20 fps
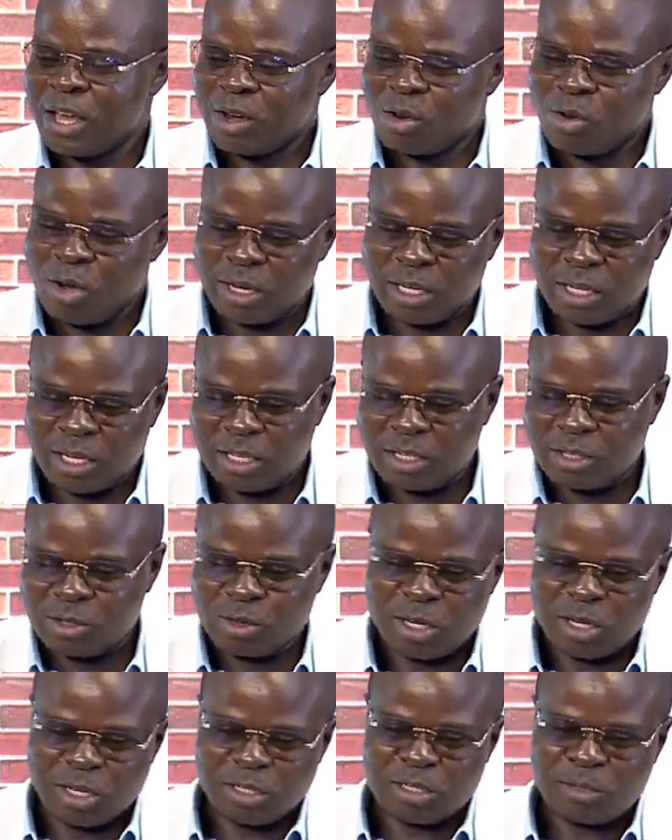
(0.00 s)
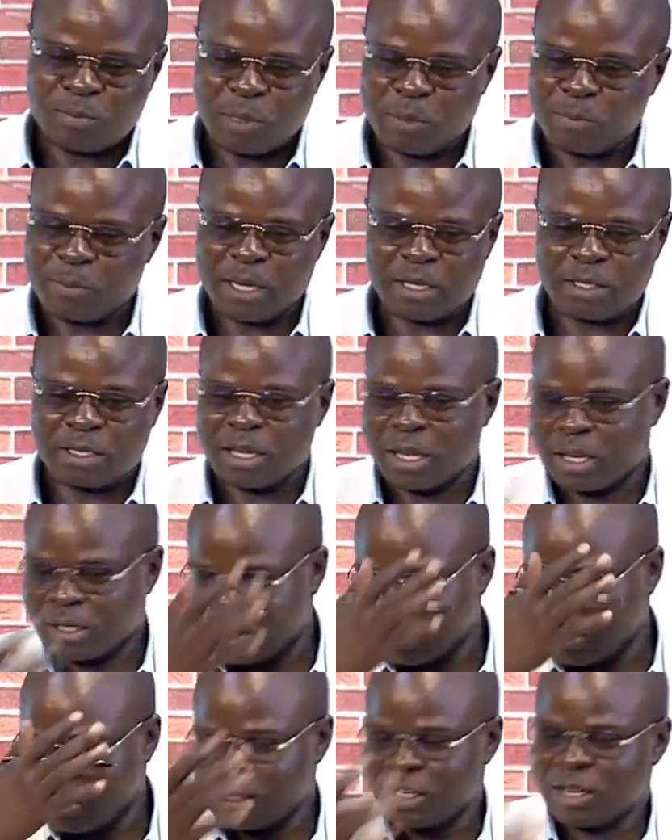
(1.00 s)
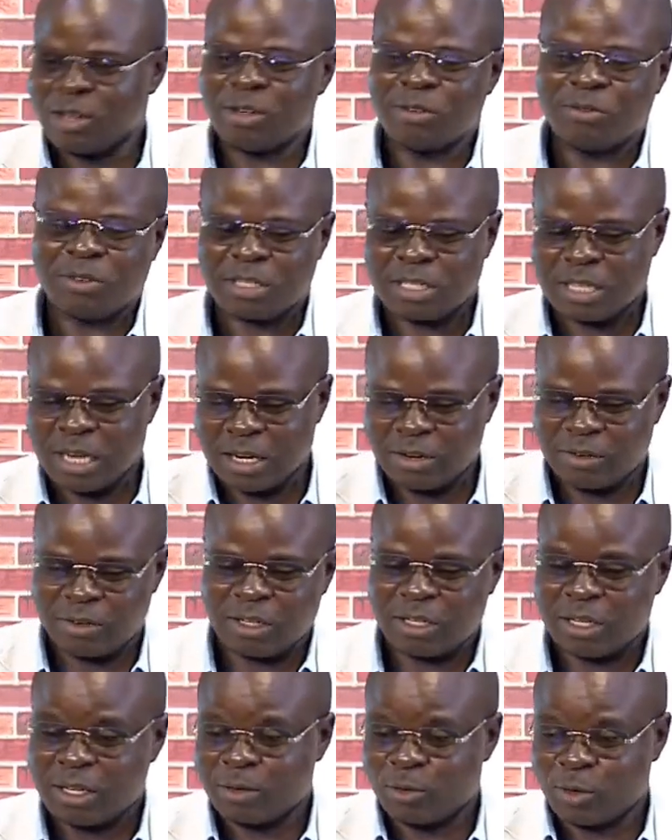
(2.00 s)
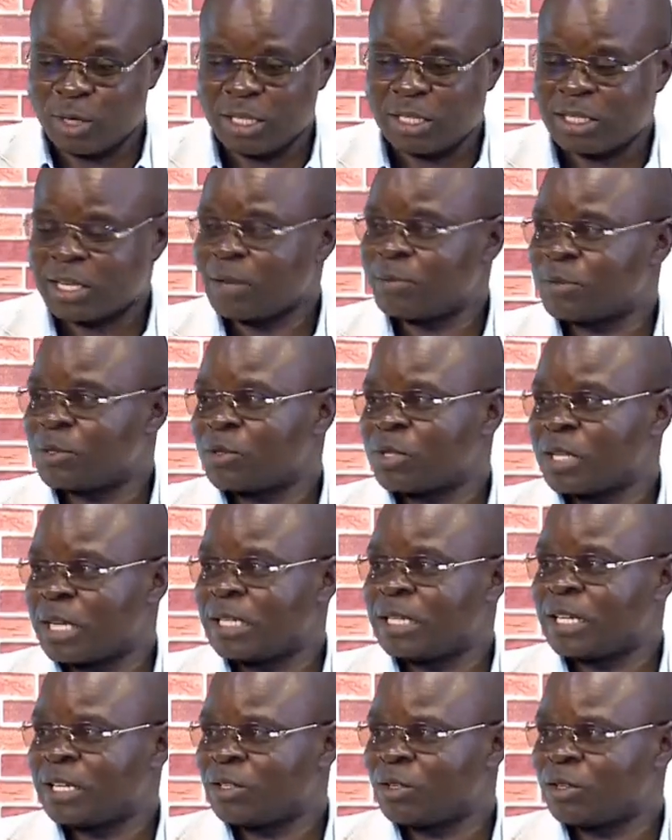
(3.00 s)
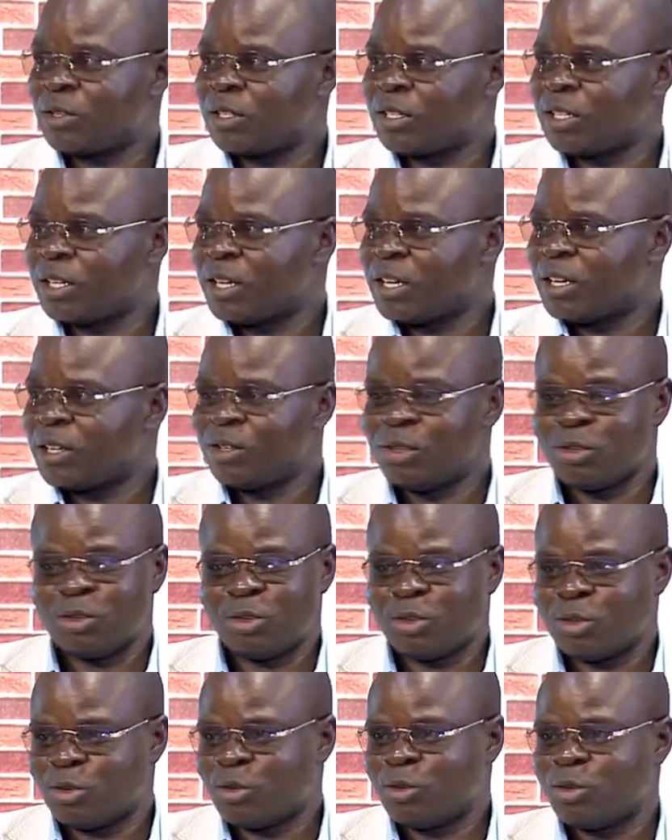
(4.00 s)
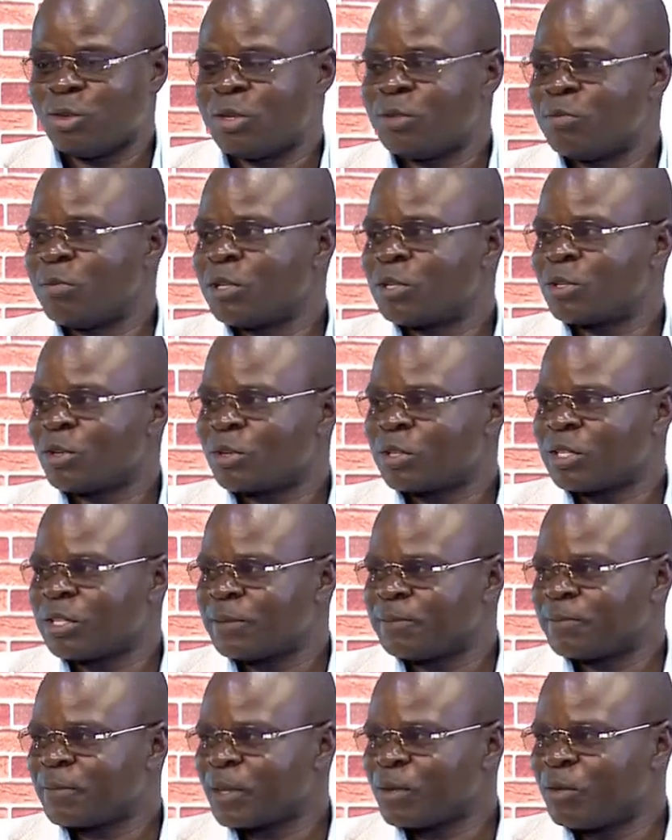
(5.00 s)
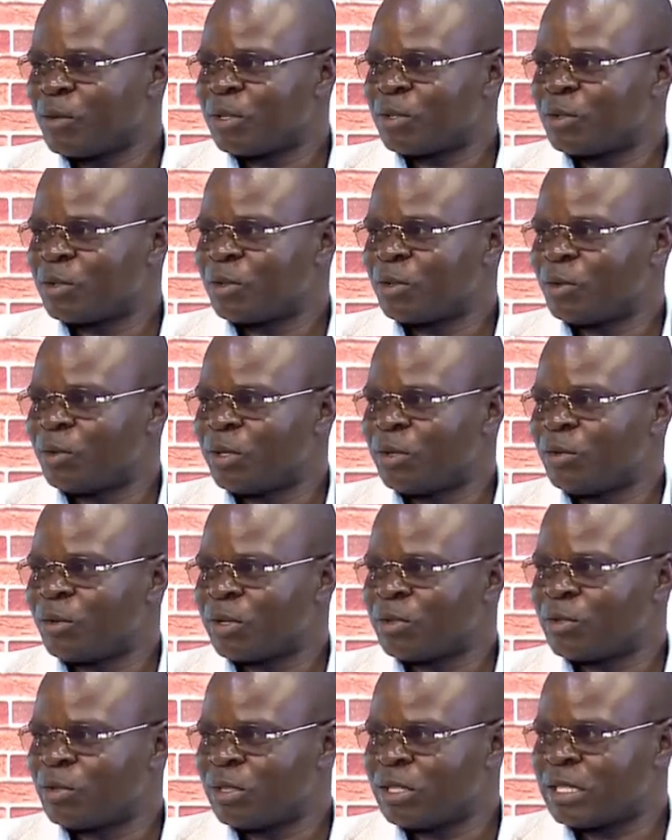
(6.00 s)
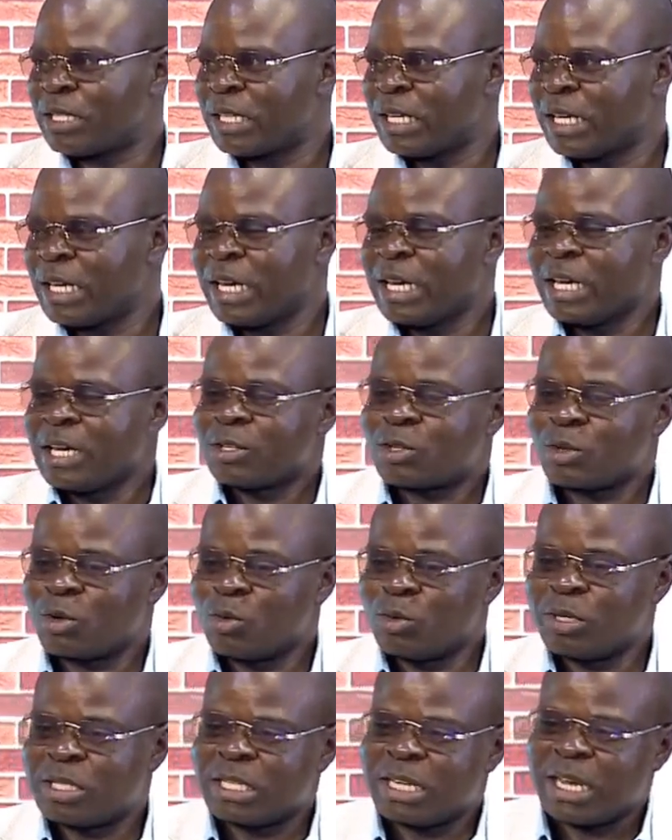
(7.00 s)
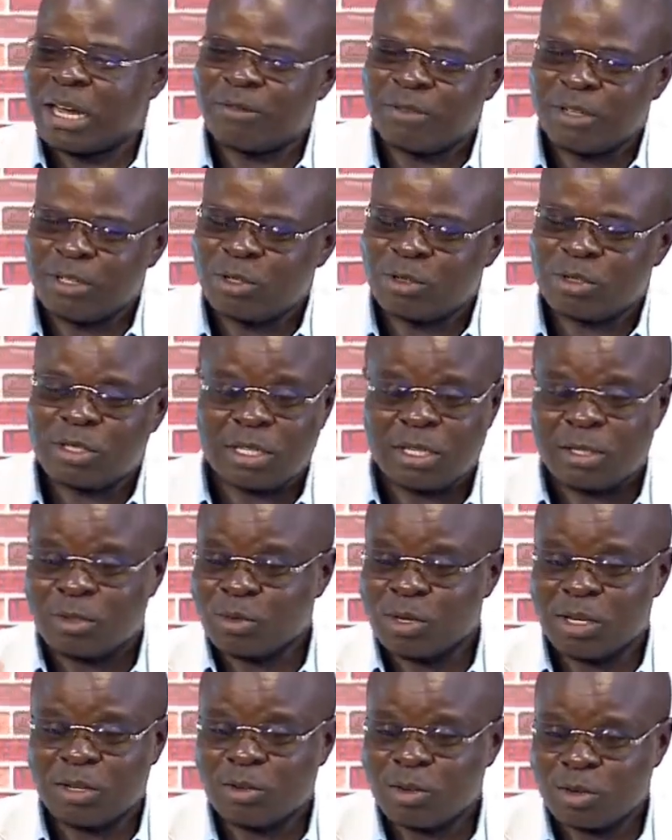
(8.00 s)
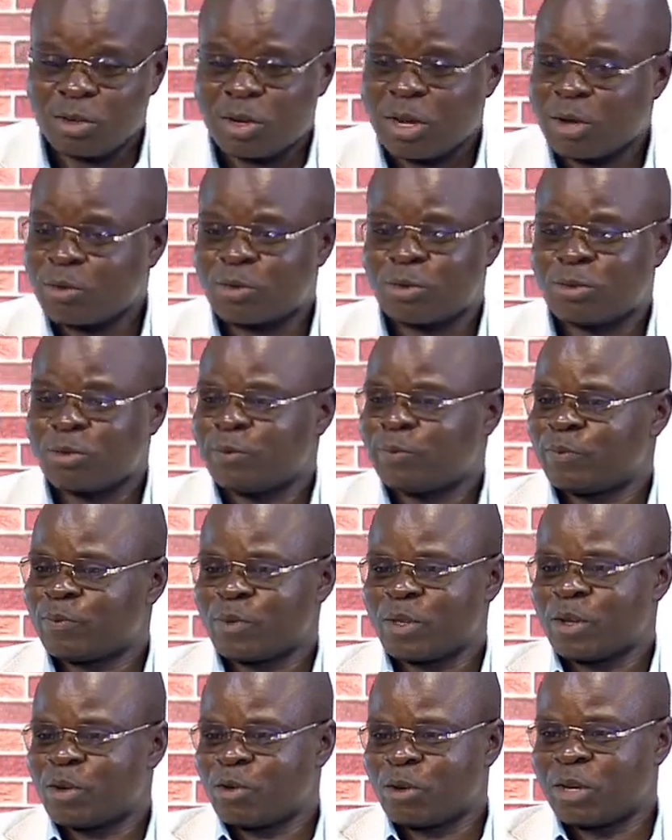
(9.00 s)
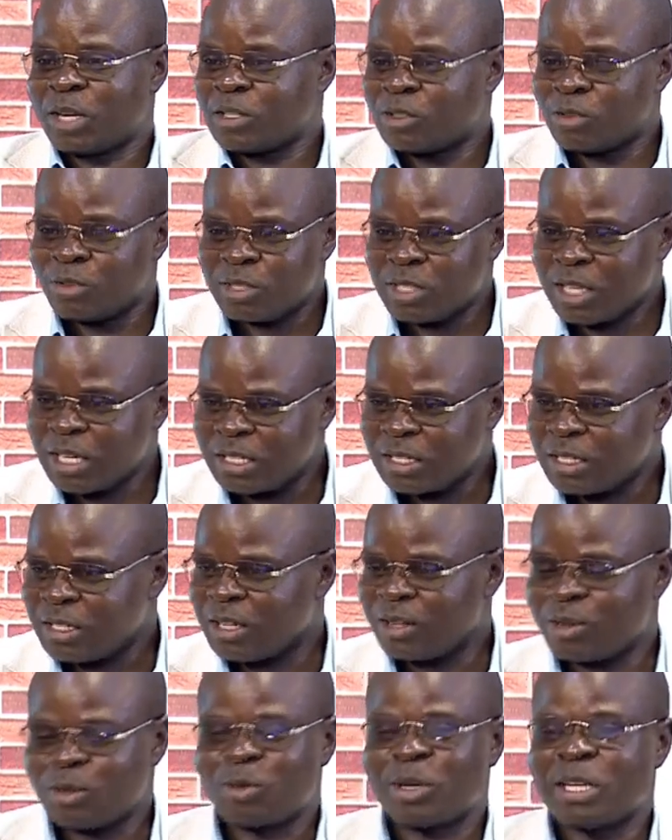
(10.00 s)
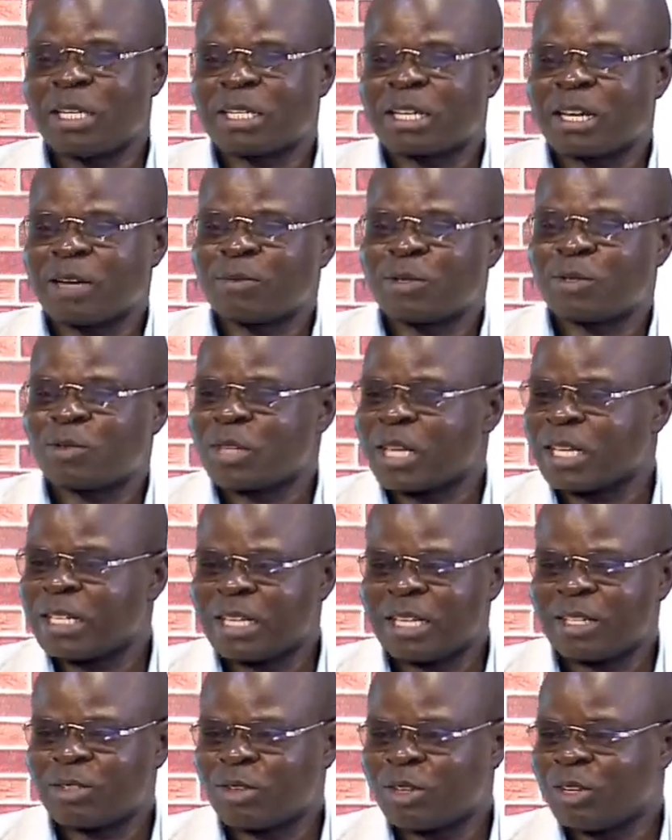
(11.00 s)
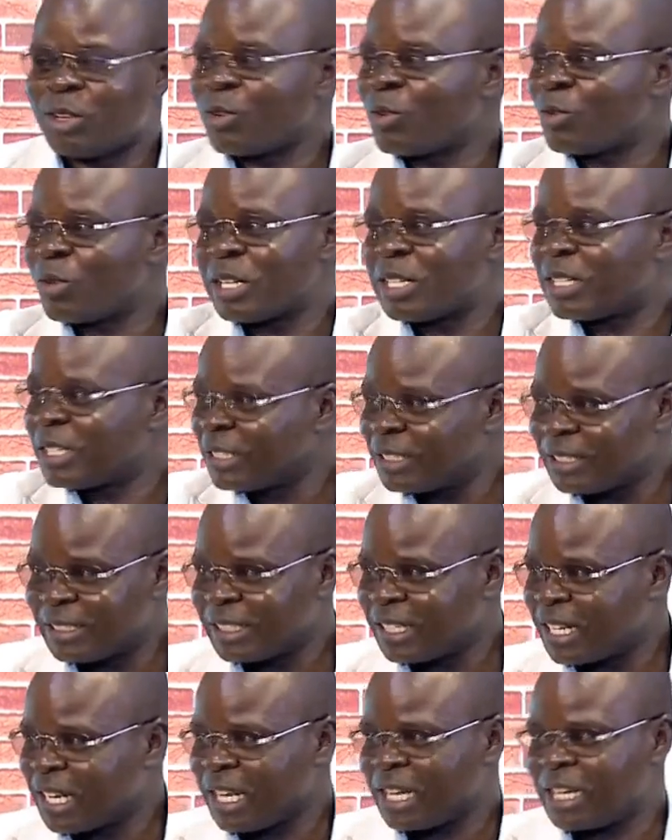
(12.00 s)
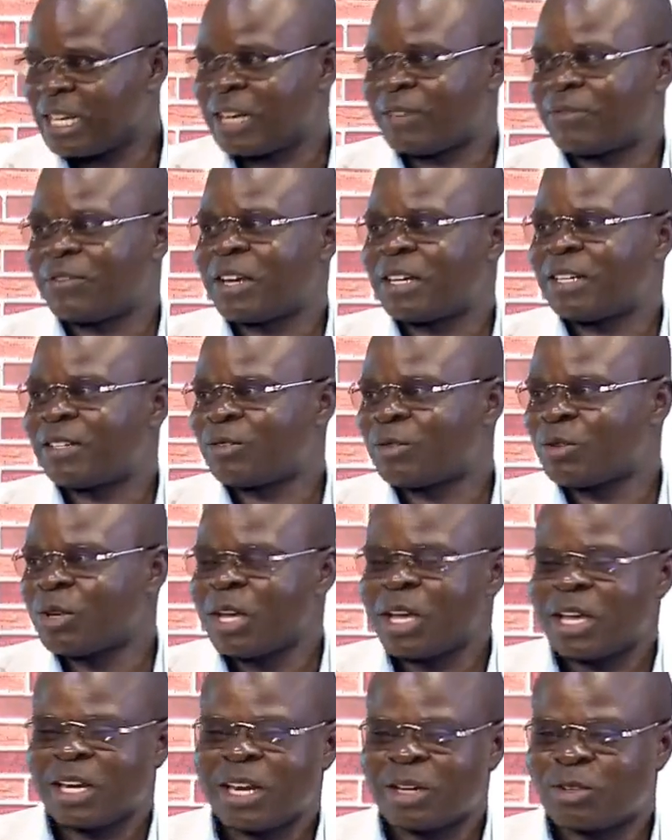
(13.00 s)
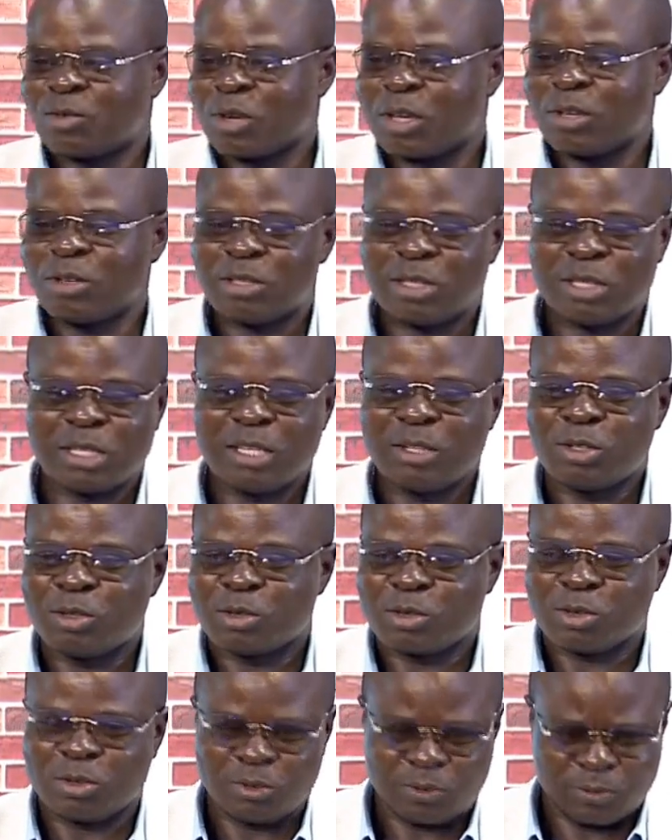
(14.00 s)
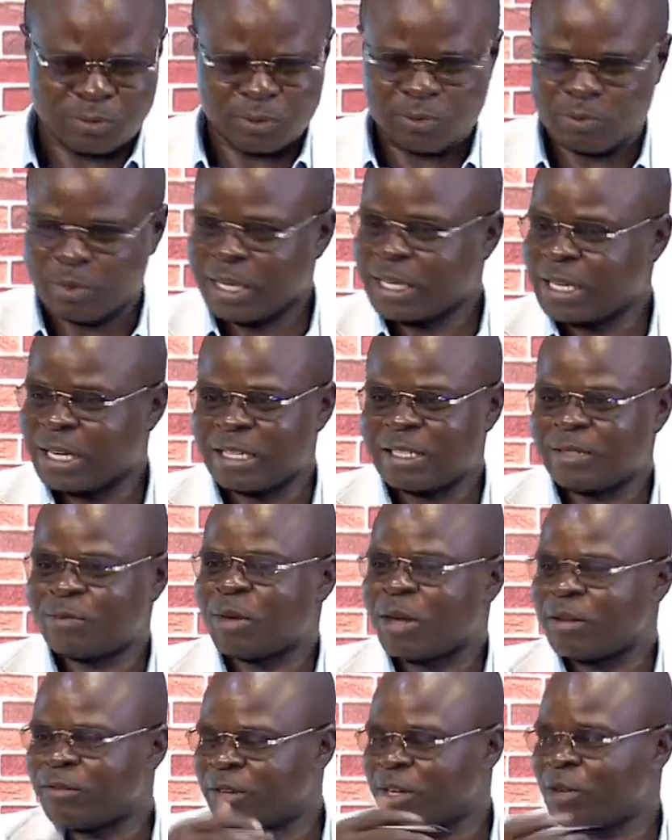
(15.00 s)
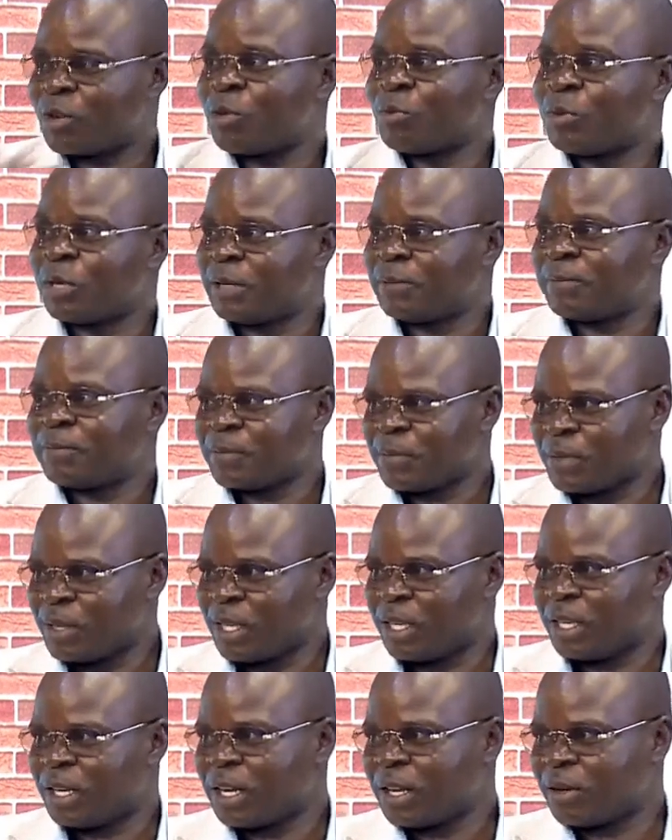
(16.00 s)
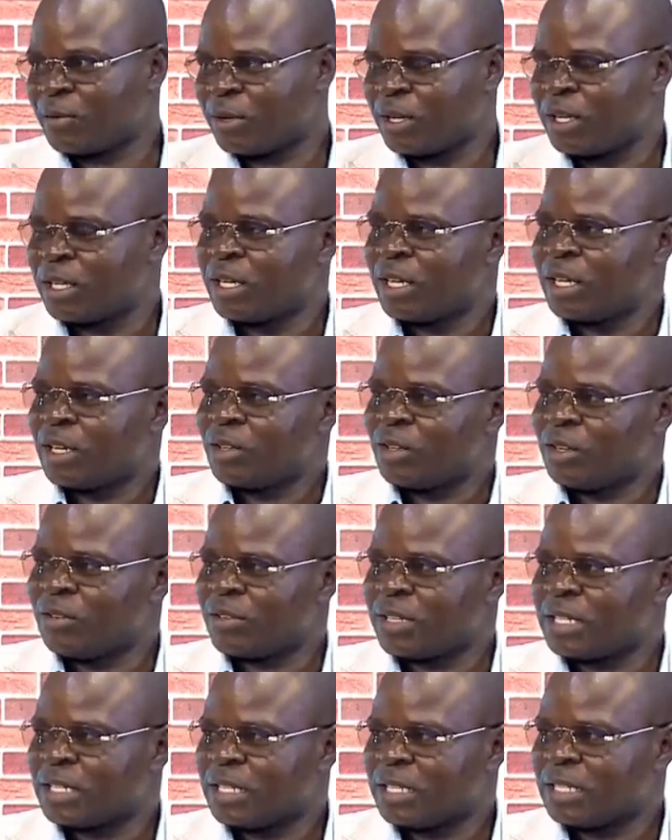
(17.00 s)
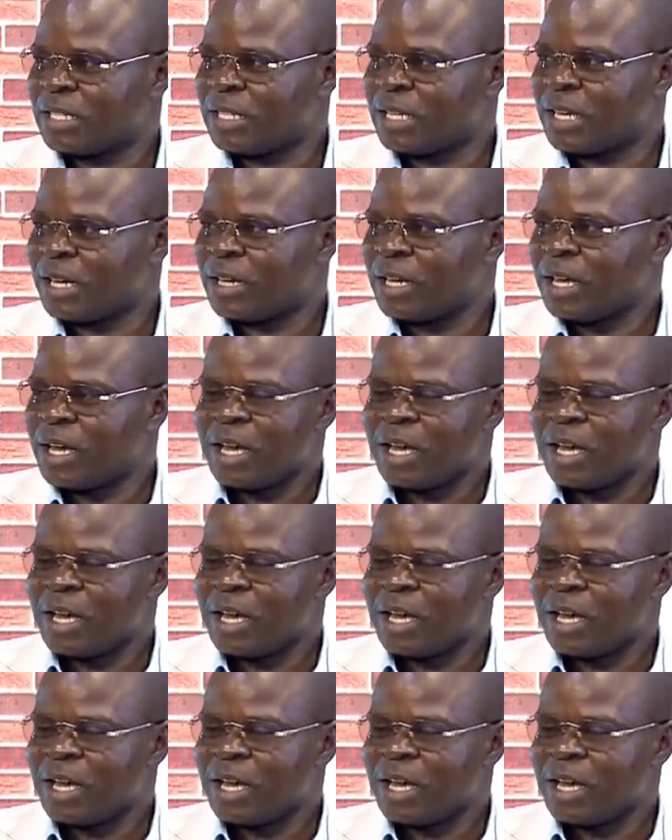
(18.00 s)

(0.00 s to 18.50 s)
Go and get students' papers at the university and read. When it comes to citation, you'll be shocked with what you will see. So we still have issues. The students don't know how to conduct research. They know when it comes to citation, they don't know what they are referring to. That's why you see issues of plagiarism are very common in our universities here.